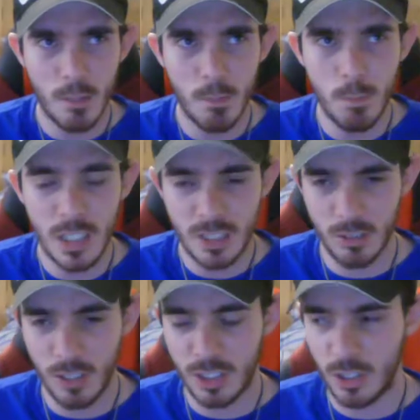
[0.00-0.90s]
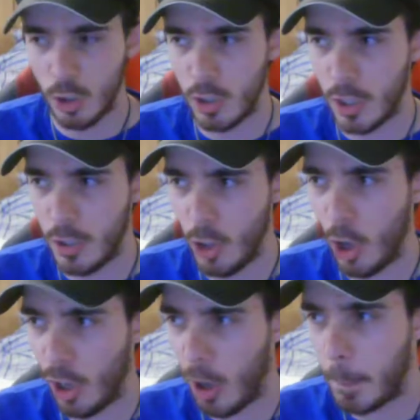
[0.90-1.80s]
misunderstood, and
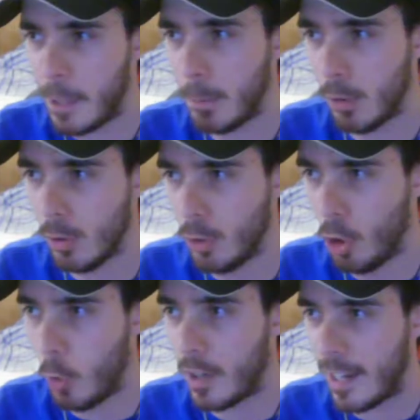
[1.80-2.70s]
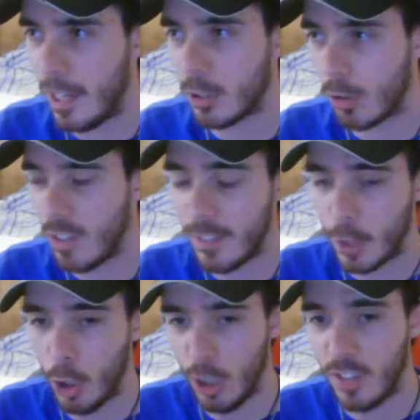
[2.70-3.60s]
not a lot of people know what it is or even
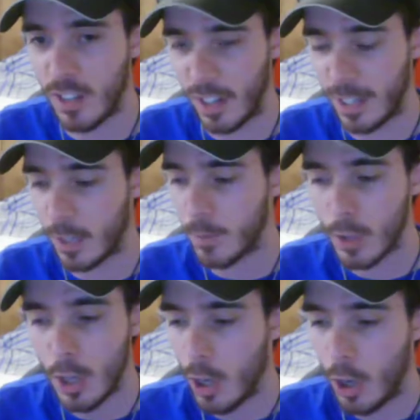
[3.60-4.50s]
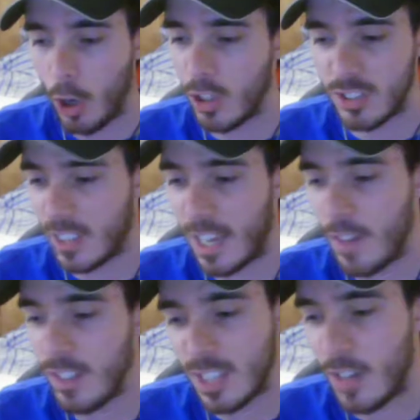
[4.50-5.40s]
heard of it. Like, honestly,
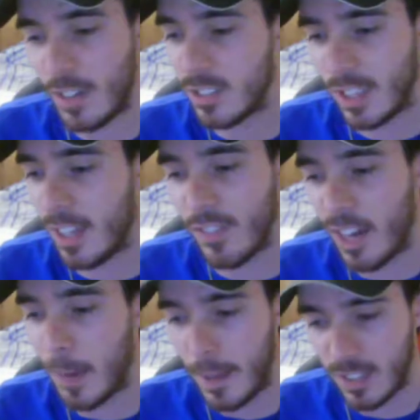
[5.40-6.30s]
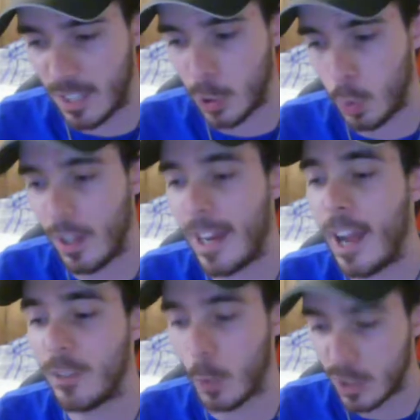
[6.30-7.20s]
every time I say that I'm asexual, I
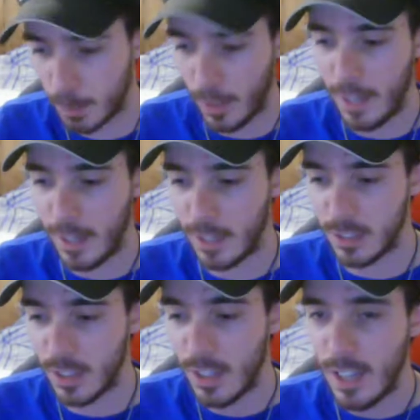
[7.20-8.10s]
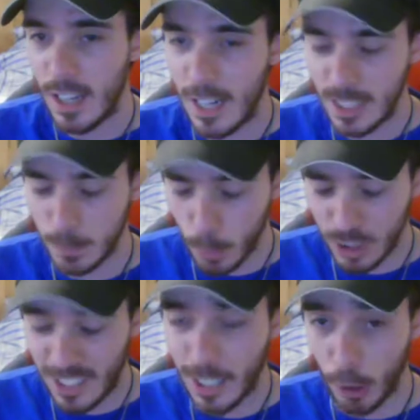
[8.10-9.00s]
have to explain it, and as much
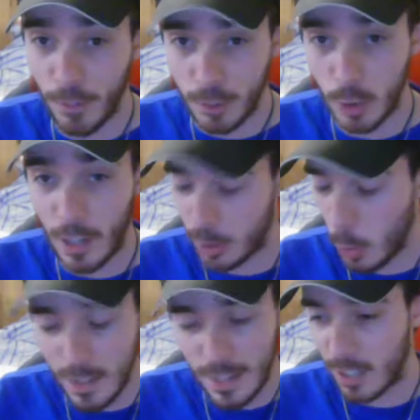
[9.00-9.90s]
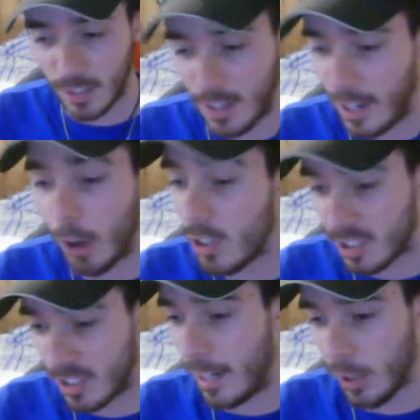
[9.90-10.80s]
as I love doing that,
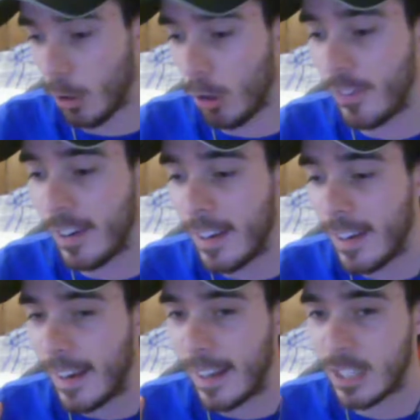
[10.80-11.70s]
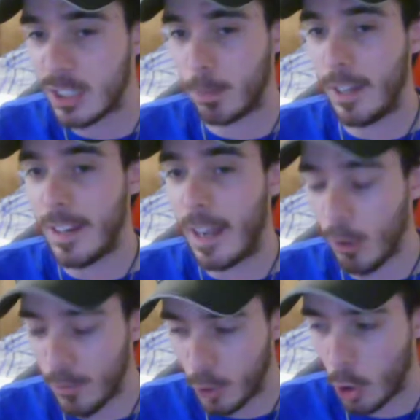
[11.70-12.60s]
honestly, I love
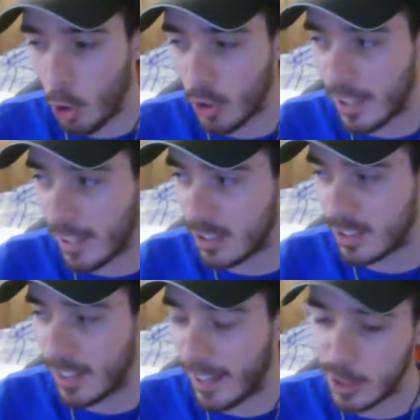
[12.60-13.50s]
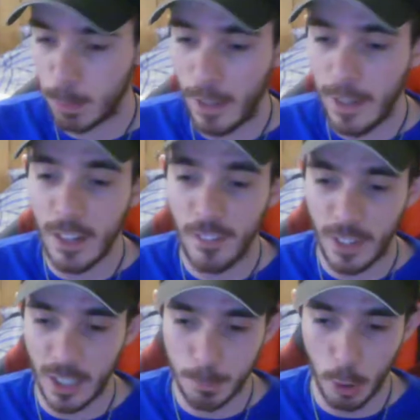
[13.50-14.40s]
talking and explaining
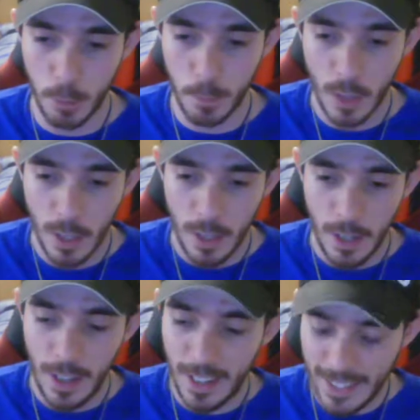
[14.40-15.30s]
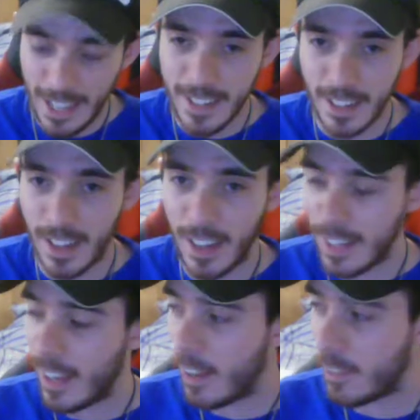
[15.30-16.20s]
things, but again,
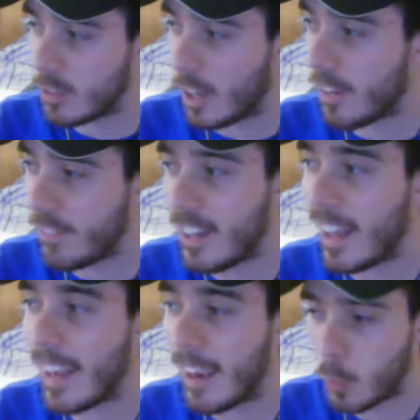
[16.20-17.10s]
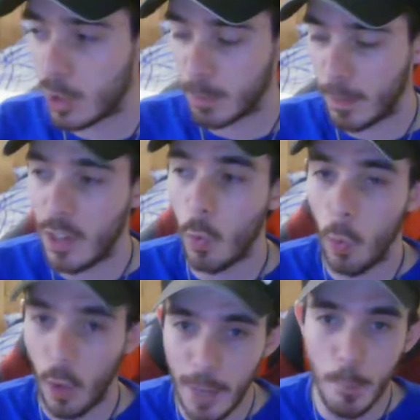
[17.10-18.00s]
I feel I have to explain it
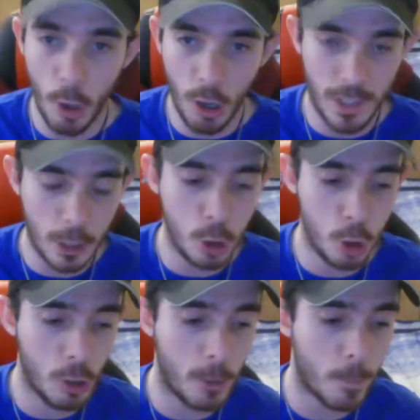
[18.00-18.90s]
way more than I should.